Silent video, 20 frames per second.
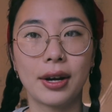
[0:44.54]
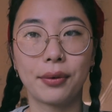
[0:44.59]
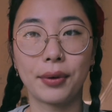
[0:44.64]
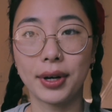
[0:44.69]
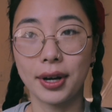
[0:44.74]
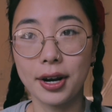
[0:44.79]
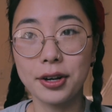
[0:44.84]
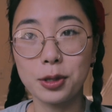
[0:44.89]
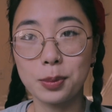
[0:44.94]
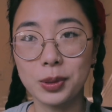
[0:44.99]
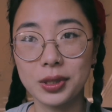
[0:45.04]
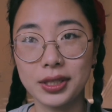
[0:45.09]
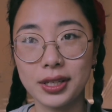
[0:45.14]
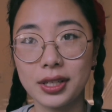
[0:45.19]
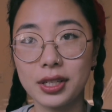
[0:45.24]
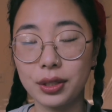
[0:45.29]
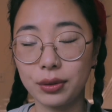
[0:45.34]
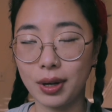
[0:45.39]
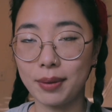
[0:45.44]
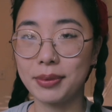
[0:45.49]

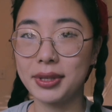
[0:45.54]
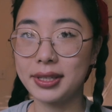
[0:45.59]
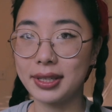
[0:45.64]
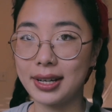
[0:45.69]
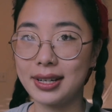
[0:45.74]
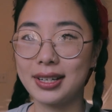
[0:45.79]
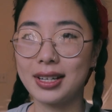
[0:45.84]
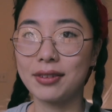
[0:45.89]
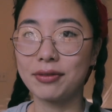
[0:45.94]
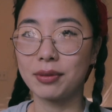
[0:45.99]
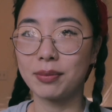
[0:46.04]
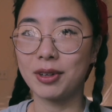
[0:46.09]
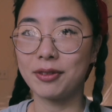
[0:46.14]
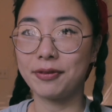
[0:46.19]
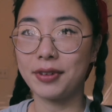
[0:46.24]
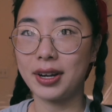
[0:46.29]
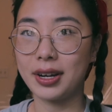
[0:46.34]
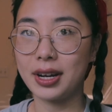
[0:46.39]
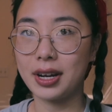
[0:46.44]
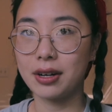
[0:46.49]
100% swiped this idea from a
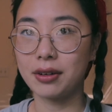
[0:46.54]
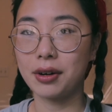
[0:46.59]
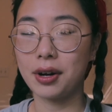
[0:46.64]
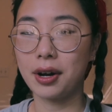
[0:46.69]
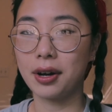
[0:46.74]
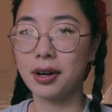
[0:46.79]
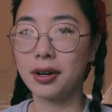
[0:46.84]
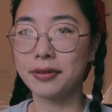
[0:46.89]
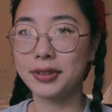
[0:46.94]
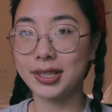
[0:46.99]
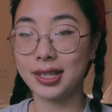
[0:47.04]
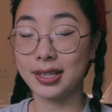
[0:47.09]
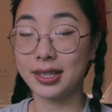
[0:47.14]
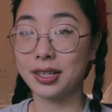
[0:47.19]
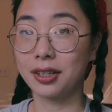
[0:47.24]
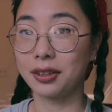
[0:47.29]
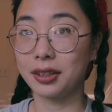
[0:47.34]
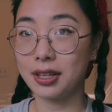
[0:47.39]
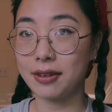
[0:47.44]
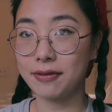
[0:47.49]
video of
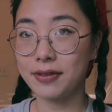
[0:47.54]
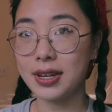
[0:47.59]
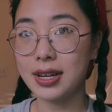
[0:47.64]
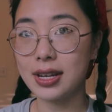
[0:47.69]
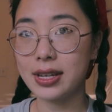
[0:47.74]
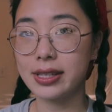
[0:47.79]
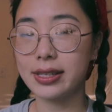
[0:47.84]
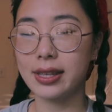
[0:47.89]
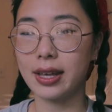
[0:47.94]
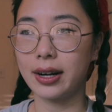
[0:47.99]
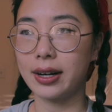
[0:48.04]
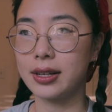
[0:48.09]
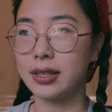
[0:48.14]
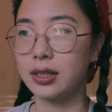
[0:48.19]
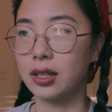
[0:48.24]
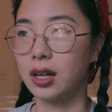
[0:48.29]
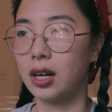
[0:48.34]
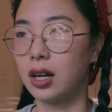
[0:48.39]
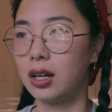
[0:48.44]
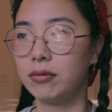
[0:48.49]
Sincerely V's that I
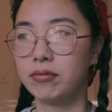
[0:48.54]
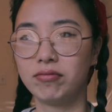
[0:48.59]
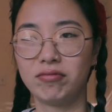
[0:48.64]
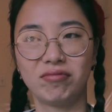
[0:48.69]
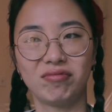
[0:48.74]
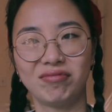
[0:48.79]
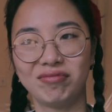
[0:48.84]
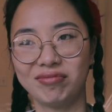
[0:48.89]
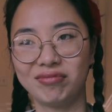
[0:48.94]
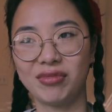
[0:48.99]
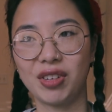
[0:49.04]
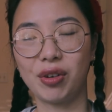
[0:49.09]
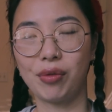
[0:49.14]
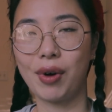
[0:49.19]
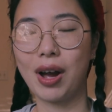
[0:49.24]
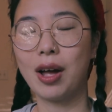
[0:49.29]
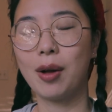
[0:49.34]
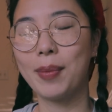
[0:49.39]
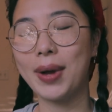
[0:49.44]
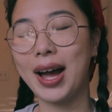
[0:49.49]
saw a
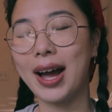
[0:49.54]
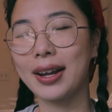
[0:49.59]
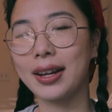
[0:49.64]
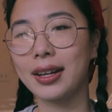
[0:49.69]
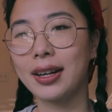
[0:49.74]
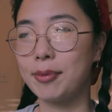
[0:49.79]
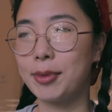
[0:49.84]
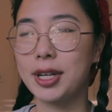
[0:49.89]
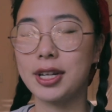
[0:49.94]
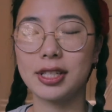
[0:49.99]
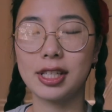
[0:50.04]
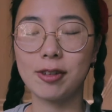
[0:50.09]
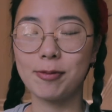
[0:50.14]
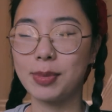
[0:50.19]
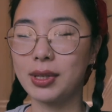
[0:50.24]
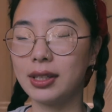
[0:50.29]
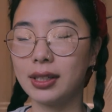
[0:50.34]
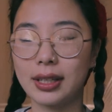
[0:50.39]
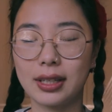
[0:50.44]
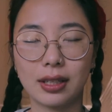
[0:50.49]
while back. Because I've
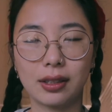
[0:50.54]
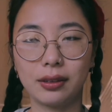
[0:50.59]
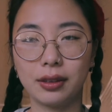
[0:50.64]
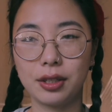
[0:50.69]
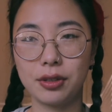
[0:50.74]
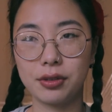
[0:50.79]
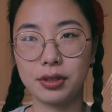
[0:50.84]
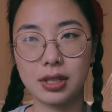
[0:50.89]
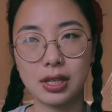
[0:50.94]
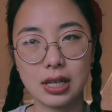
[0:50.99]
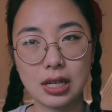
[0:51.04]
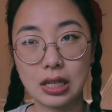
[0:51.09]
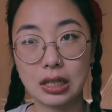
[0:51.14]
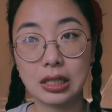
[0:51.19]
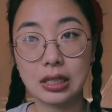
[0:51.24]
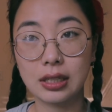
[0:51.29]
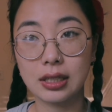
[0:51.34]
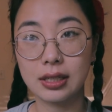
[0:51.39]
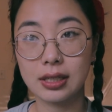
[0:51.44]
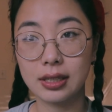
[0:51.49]
been like
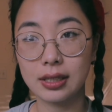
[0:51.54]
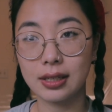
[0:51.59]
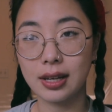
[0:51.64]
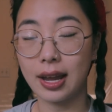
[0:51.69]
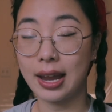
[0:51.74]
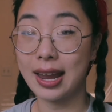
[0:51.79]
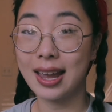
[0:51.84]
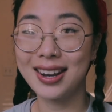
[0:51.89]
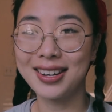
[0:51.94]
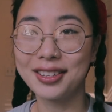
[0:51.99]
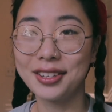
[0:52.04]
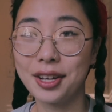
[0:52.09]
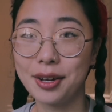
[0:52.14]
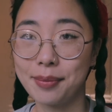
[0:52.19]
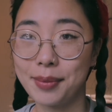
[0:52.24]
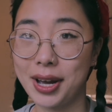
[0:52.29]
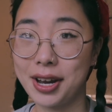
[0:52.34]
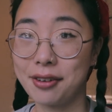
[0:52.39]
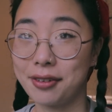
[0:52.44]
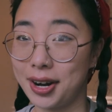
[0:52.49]
losing a handle
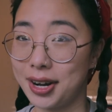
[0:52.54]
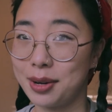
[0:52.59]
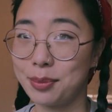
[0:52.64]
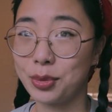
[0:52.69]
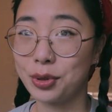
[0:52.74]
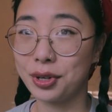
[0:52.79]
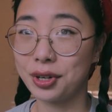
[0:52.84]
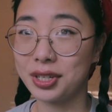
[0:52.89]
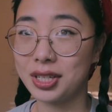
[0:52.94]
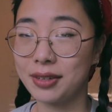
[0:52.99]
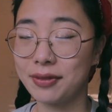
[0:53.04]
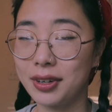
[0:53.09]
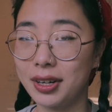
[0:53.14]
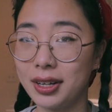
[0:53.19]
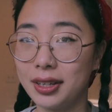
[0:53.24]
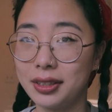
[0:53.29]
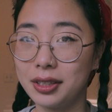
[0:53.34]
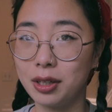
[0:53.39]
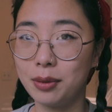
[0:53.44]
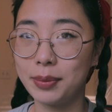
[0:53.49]
on my writing
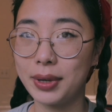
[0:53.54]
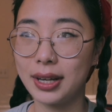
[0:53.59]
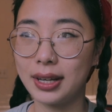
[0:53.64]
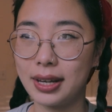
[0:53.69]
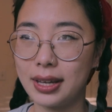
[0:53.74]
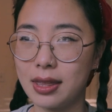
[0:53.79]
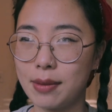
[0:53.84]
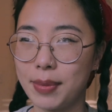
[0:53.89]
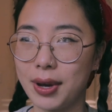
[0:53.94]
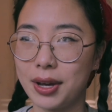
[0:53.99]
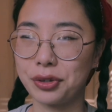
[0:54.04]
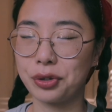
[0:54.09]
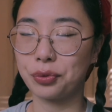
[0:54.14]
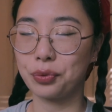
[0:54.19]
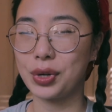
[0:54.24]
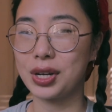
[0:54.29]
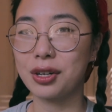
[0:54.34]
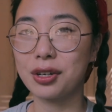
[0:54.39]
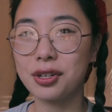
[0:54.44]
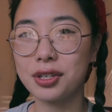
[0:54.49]
productivity a little bit in the past
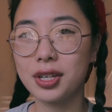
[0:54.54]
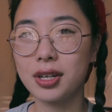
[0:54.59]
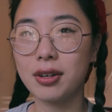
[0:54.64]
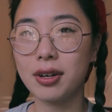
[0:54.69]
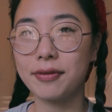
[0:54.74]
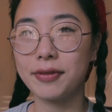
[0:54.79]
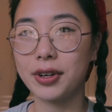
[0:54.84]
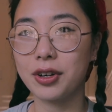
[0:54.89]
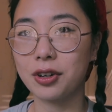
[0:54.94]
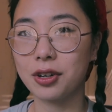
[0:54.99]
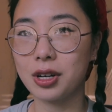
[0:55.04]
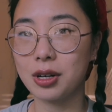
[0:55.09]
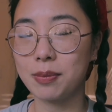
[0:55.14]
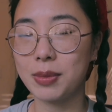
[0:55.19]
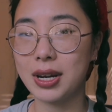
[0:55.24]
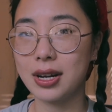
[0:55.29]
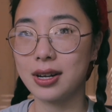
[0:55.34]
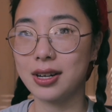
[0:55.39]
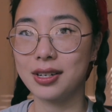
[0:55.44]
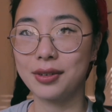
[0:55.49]
week or so, I figured it'd
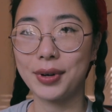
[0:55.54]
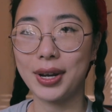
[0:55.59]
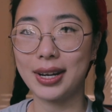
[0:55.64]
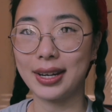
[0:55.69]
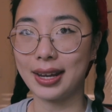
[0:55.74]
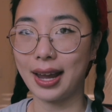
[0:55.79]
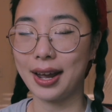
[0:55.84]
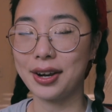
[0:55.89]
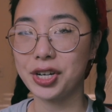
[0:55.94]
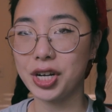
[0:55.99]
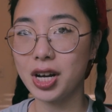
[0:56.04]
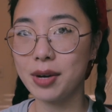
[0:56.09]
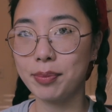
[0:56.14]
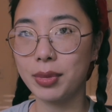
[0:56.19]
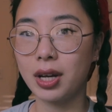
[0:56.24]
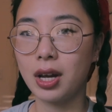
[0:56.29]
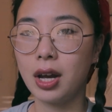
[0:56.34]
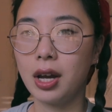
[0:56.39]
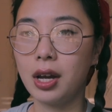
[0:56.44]
be a good way to catch up.